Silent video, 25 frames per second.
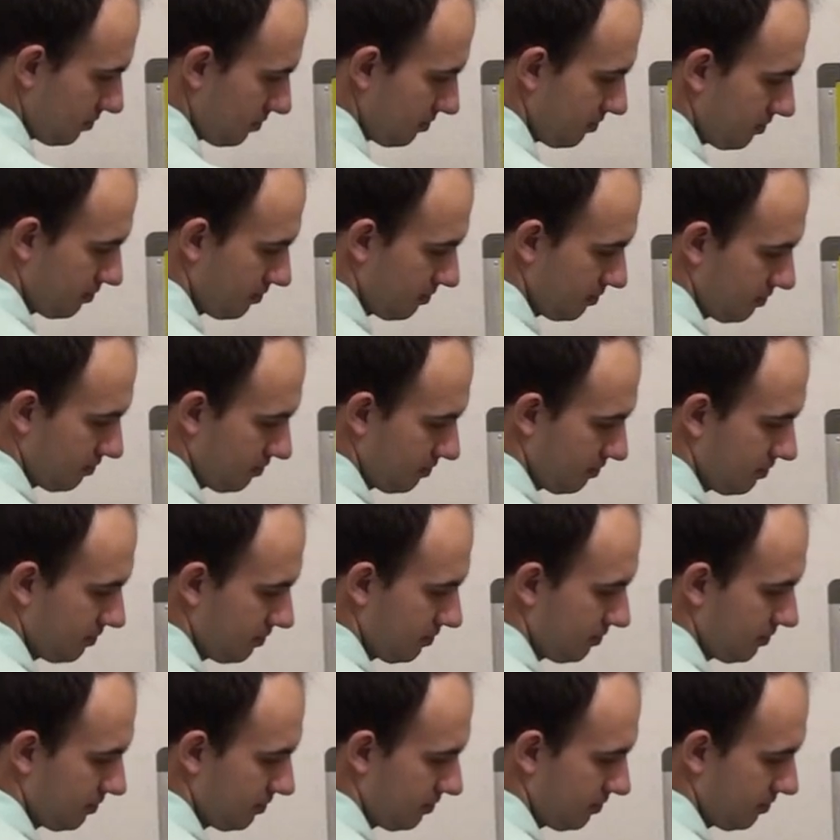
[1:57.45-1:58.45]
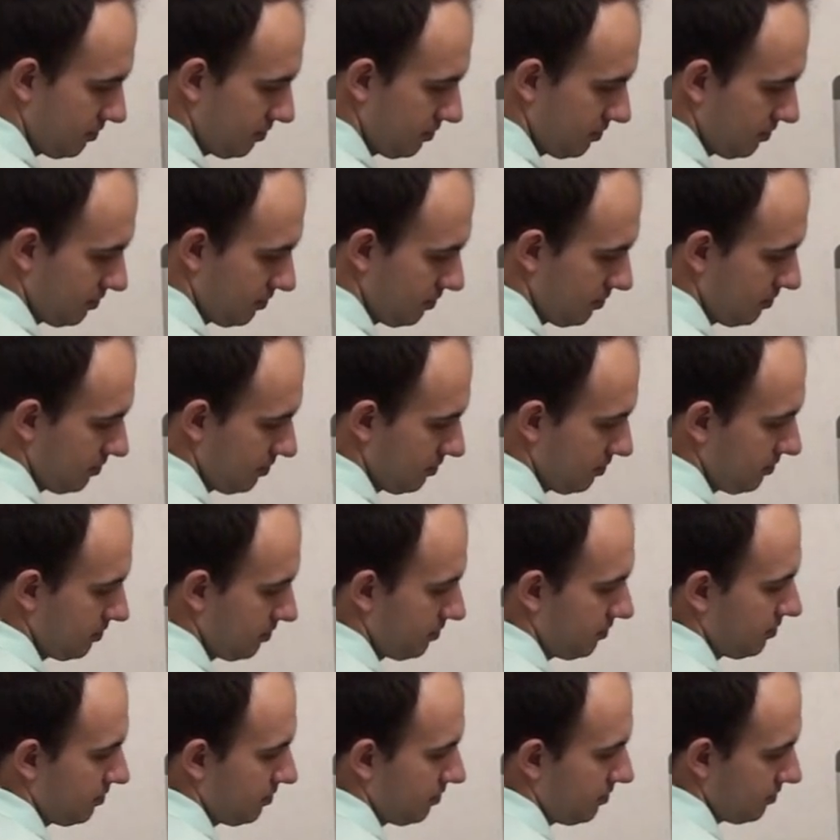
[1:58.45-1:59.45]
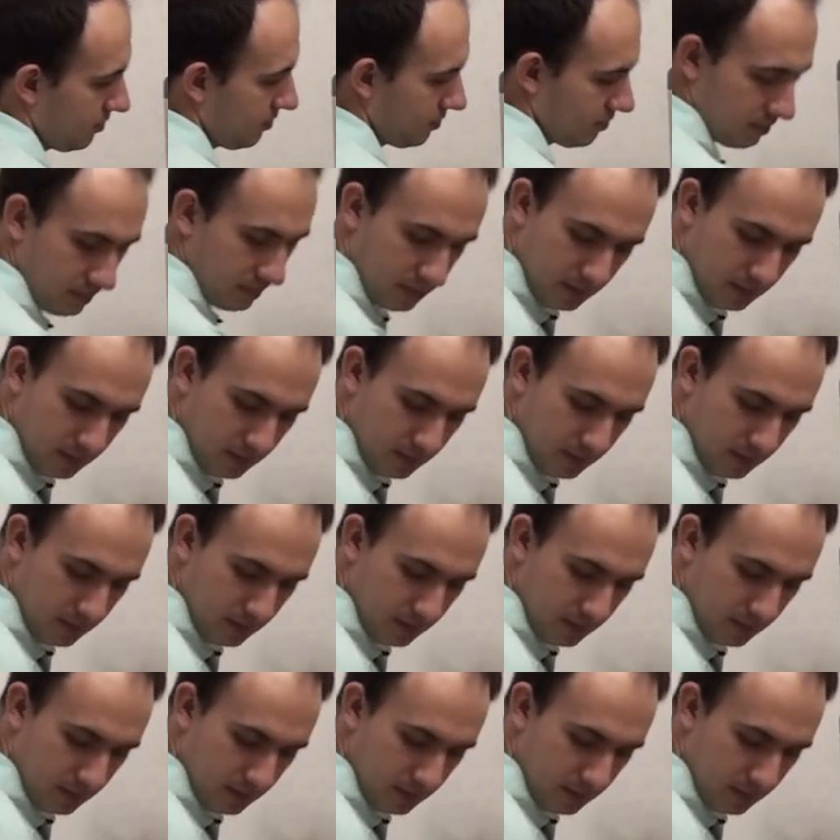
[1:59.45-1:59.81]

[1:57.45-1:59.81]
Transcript: Nobody speaks.